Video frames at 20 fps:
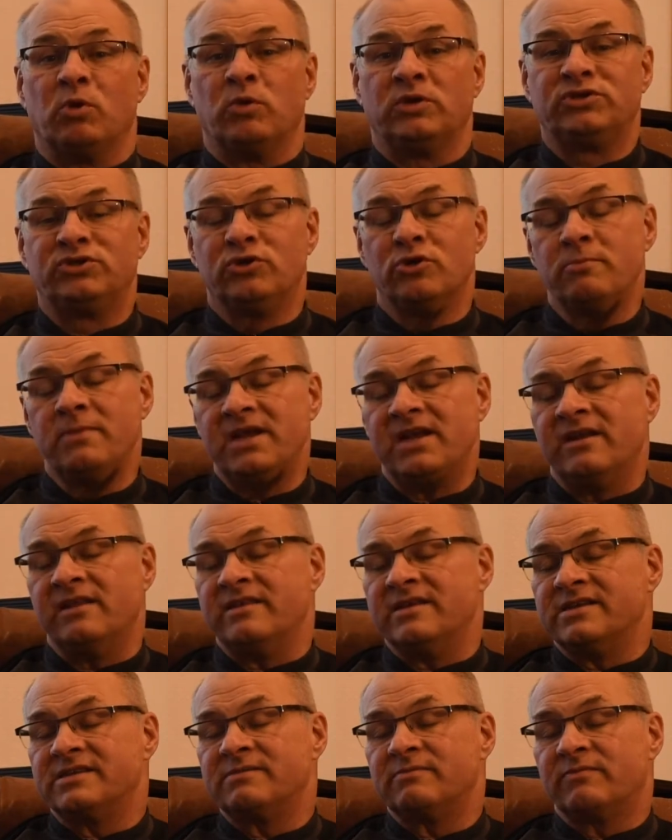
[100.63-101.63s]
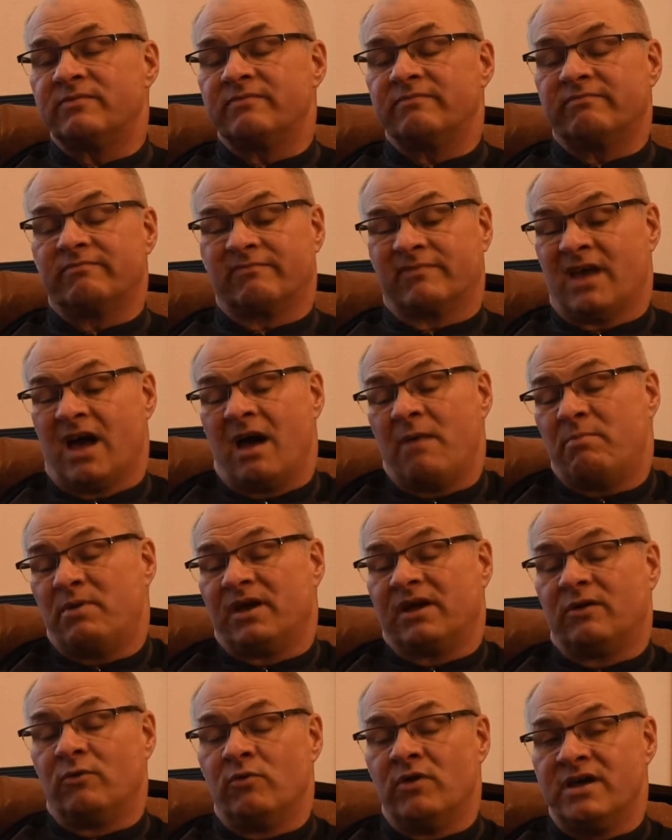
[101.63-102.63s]
what drew me to this
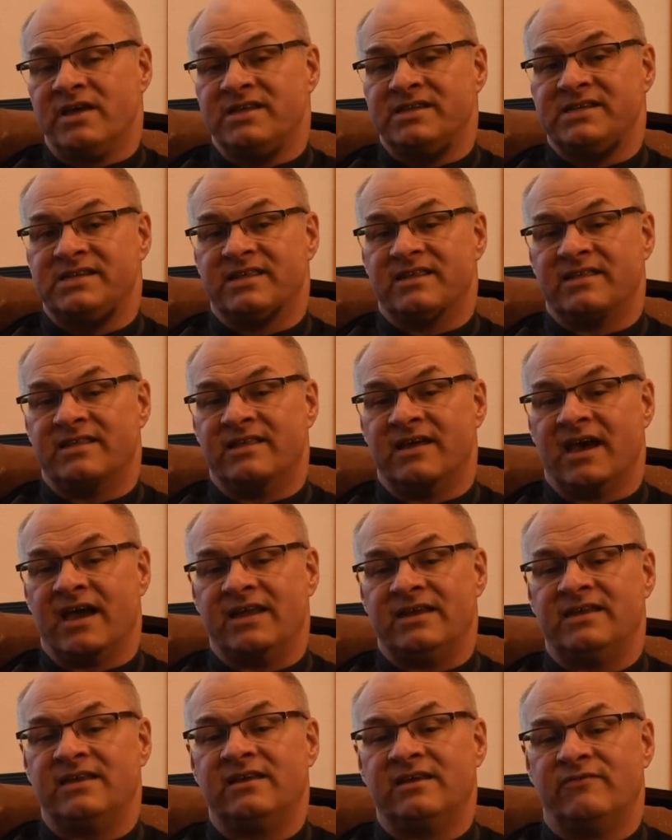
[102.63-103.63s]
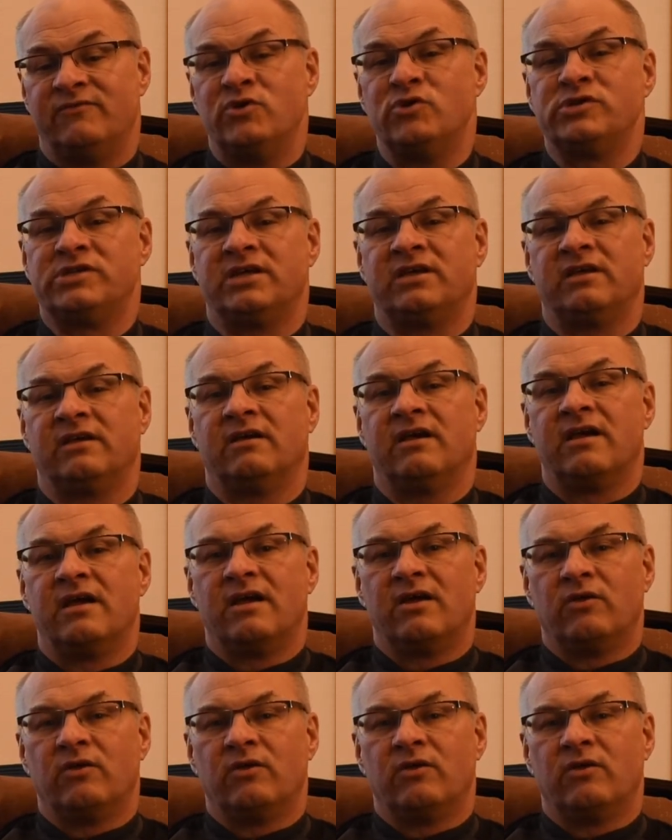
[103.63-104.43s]
topic was the idea of using